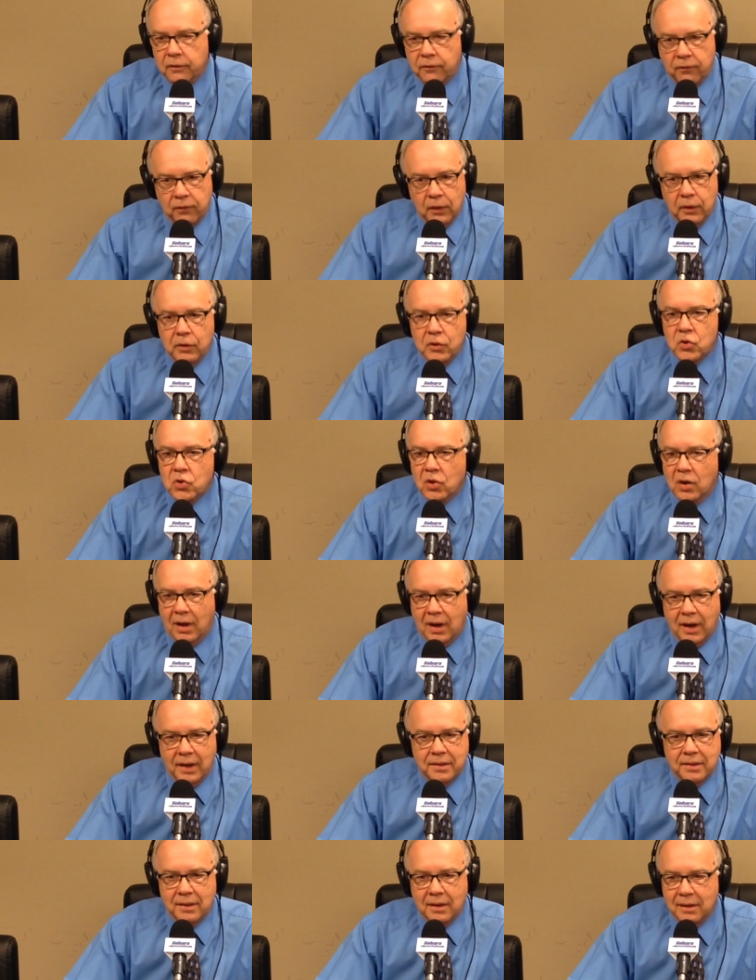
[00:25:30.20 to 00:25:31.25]
The flu
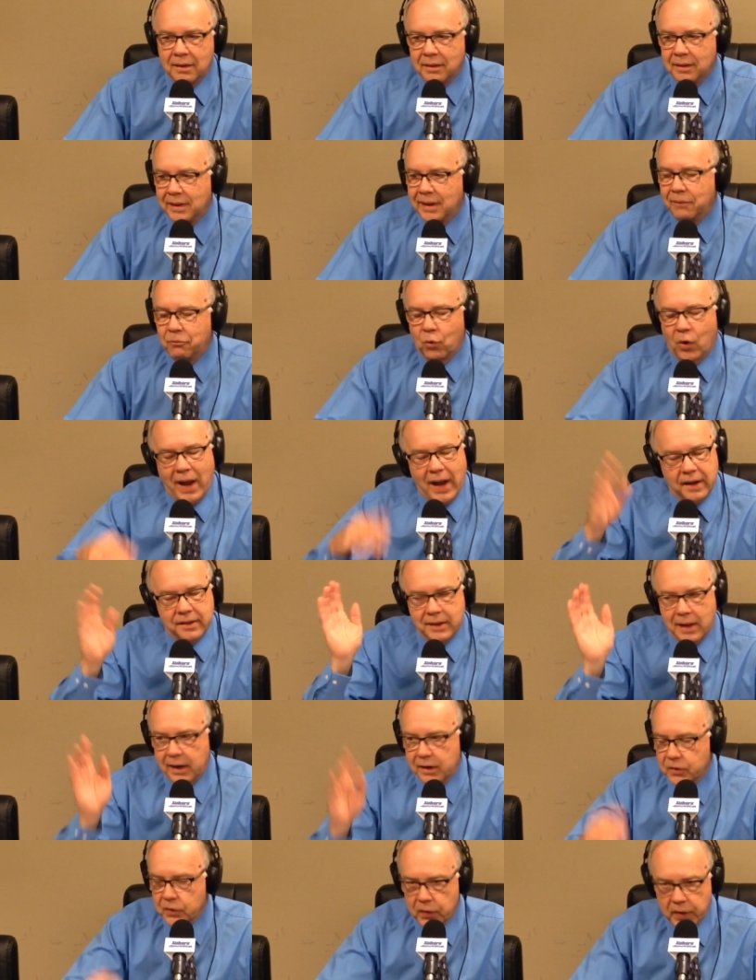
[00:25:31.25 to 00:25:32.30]
shots and get wax
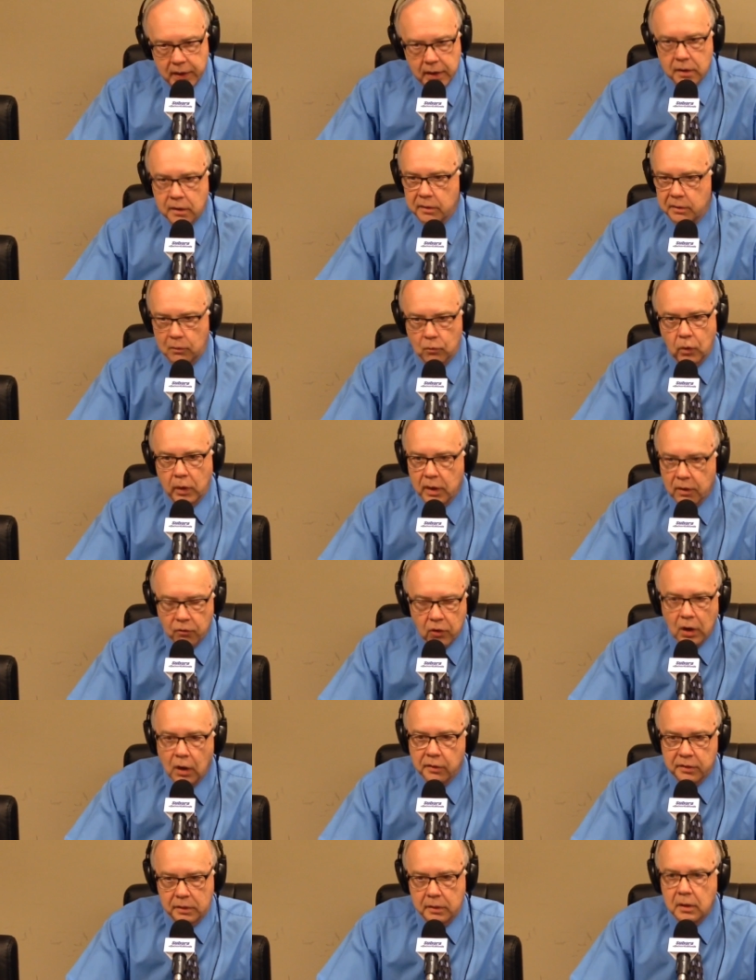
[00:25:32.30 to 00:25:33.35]
out of your ears and whatever
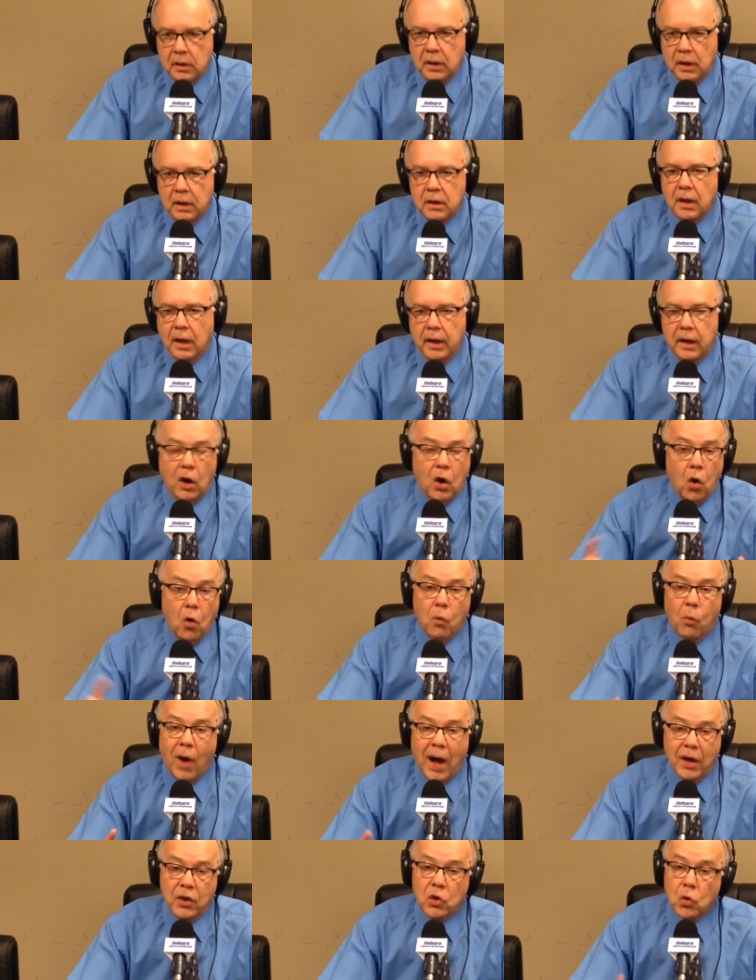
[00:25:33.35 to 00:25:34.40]
else you need done. And
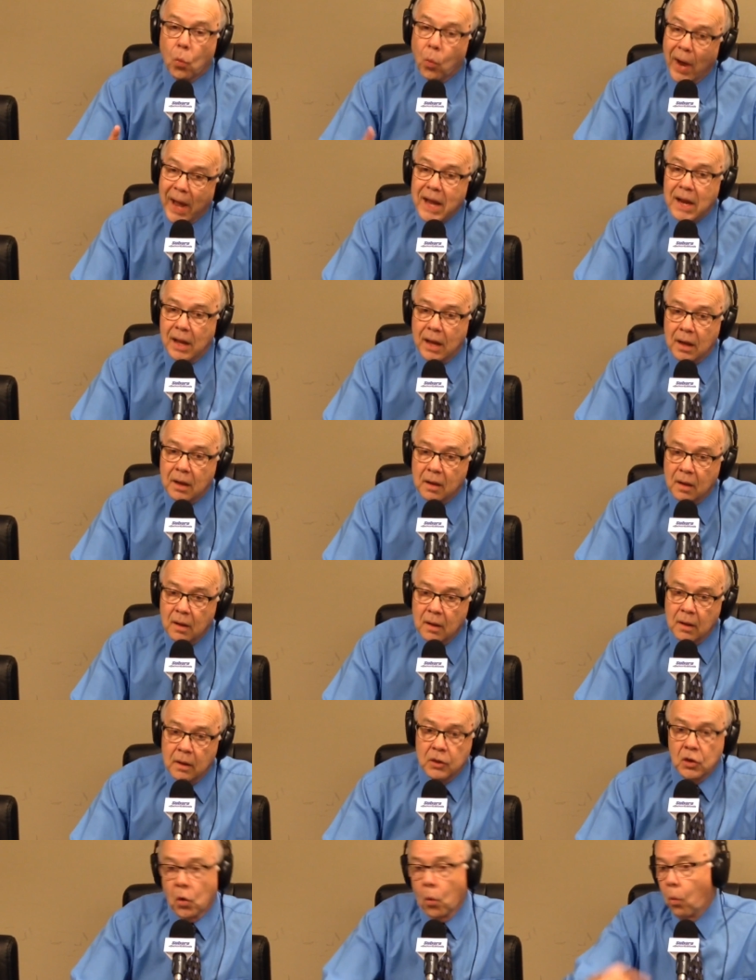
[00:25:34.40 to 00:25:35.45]
while you're waiting,
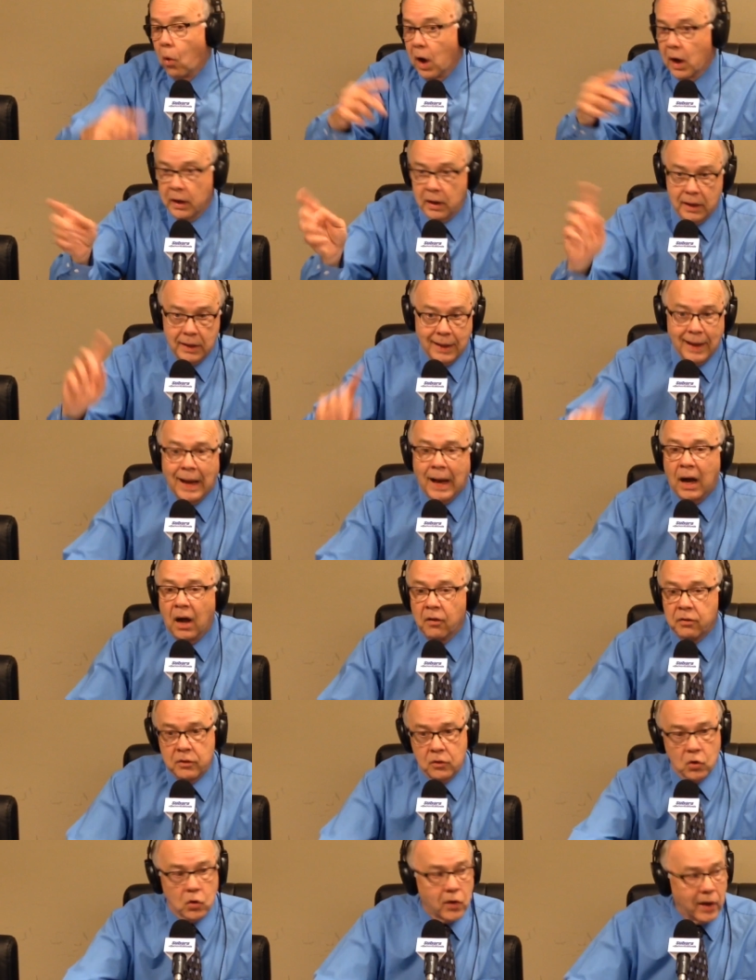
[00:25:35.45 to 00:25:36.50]
you're walking the
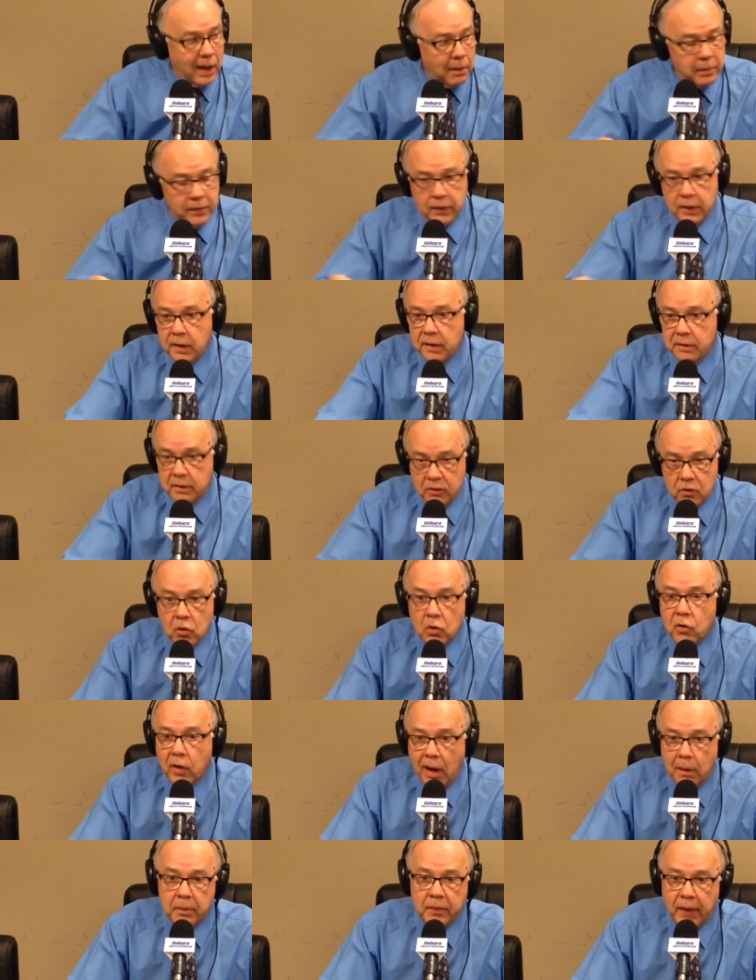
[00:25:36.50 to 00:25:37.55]
aisles and you're grabbing this and you're
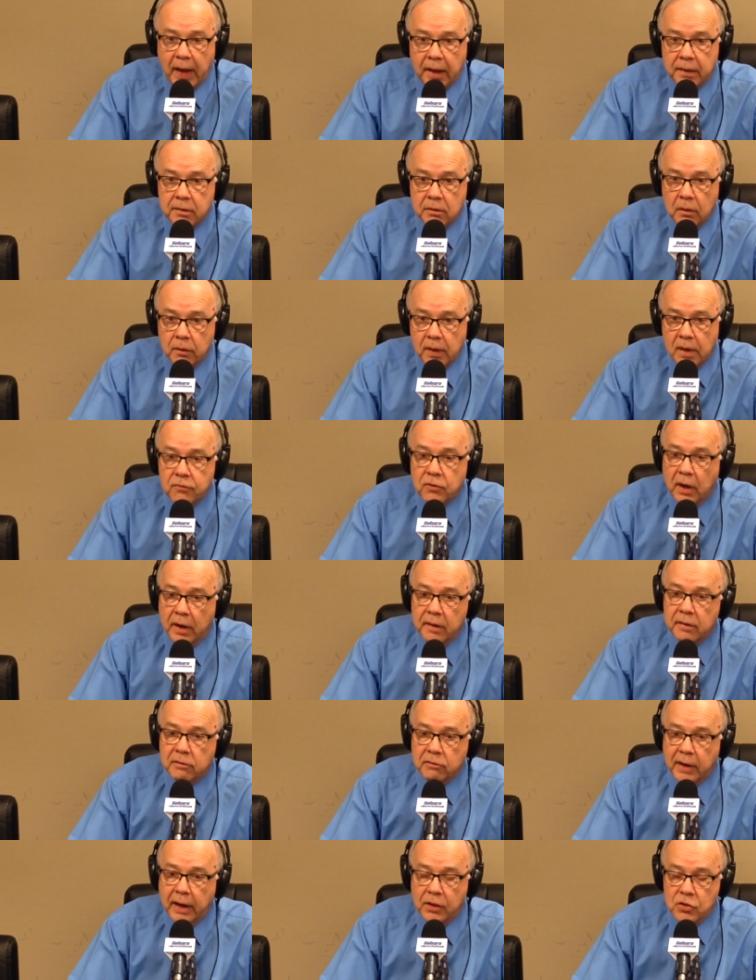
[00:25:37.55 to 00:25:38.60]
grabbing that. So they've got a
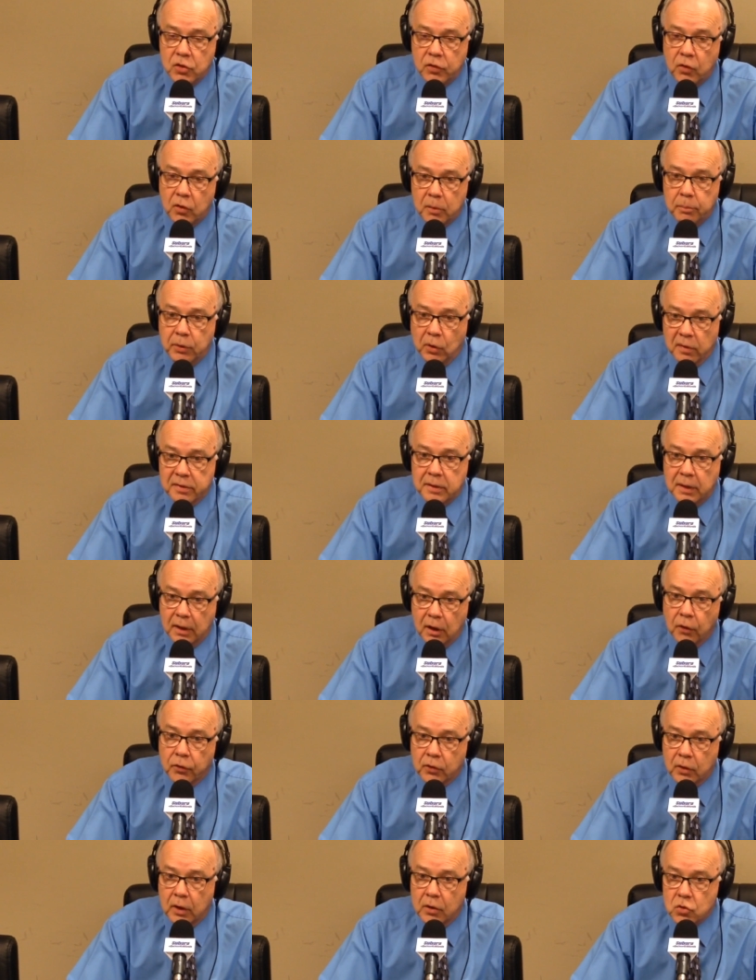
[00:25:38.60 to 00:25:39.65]
strategy that appeals to
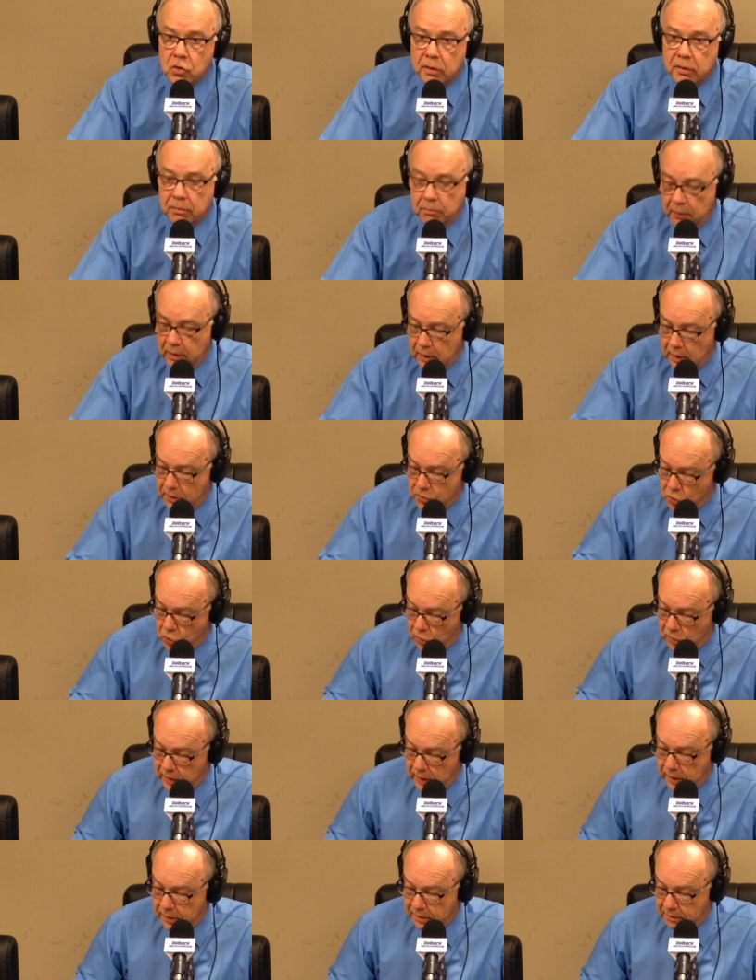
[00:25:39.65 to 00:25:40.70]
health conscious. Yes, it sure
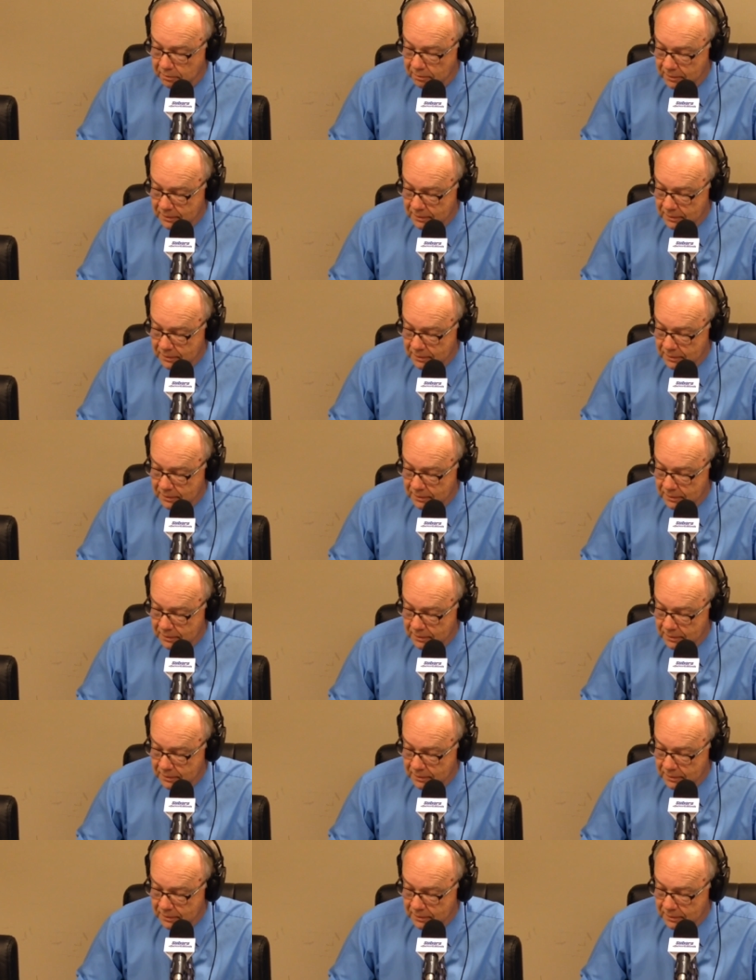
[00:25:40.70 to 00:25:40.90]
does.